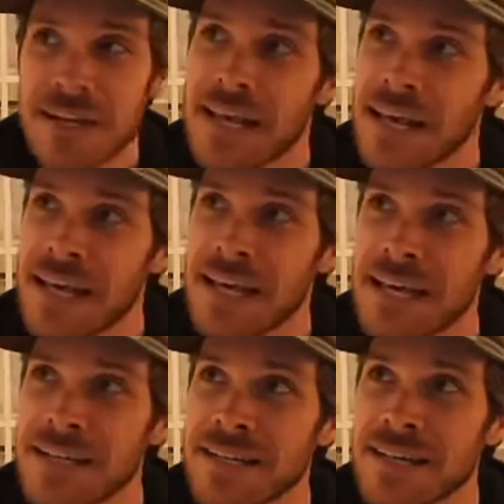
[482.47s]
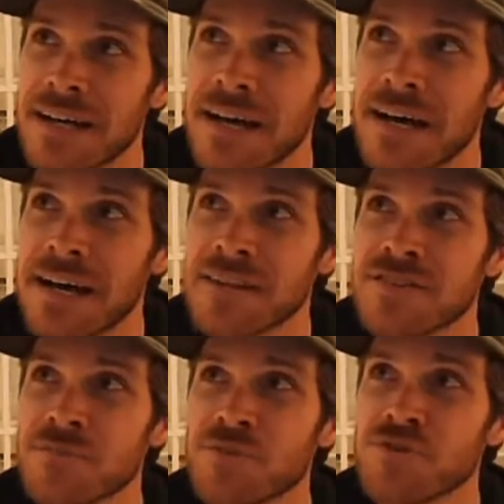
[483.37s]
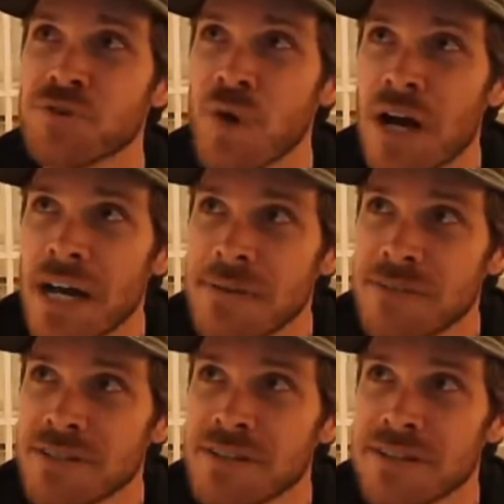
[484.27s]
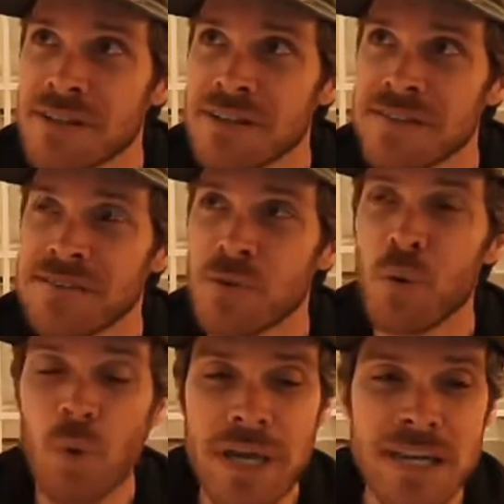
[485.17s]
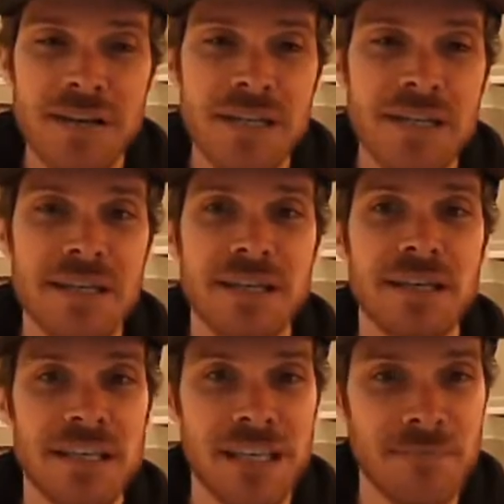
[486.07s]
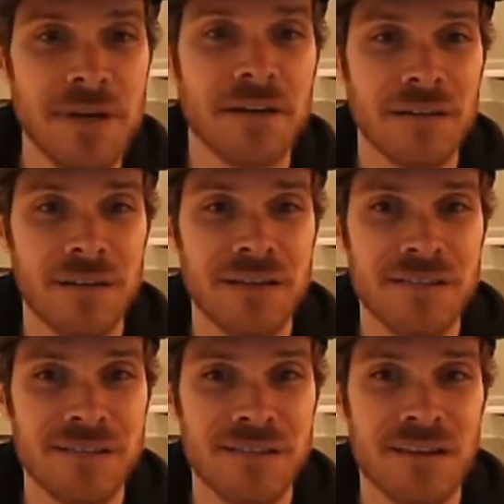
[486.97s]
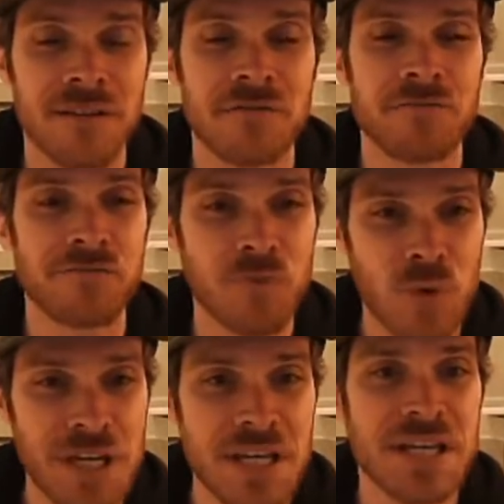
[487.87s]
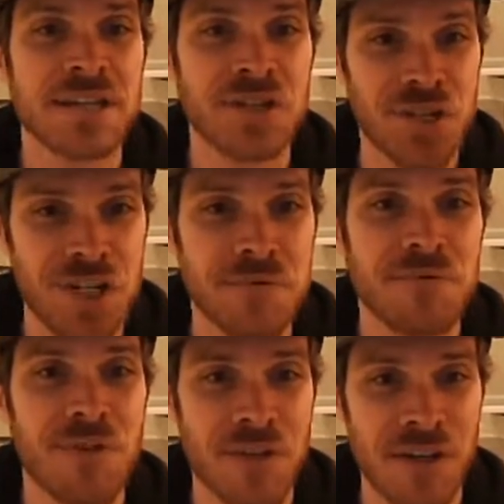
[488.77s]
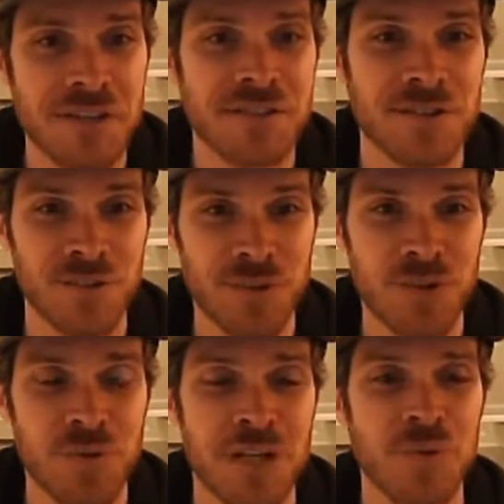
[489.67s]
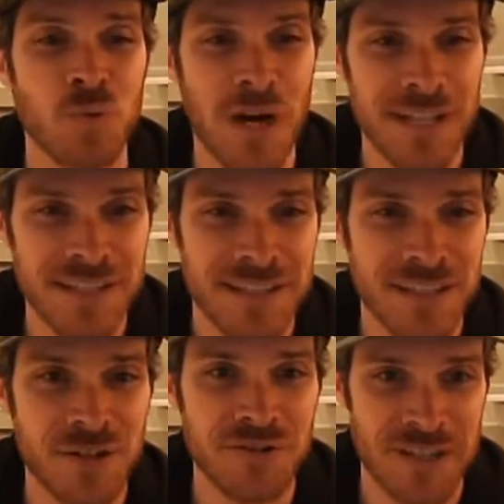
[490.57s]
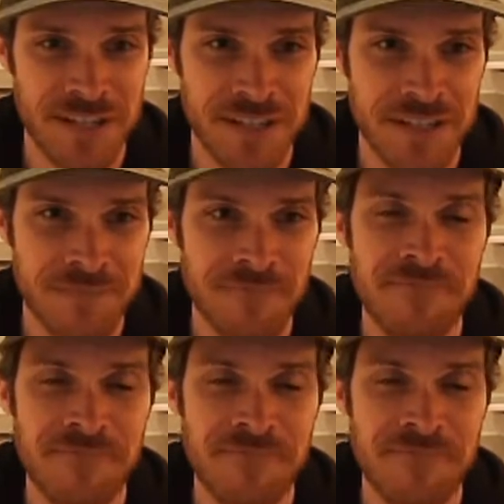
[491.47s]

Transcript: And I subscribed to this weekly email list of free and cheap things to do in Wellington, New Zealand.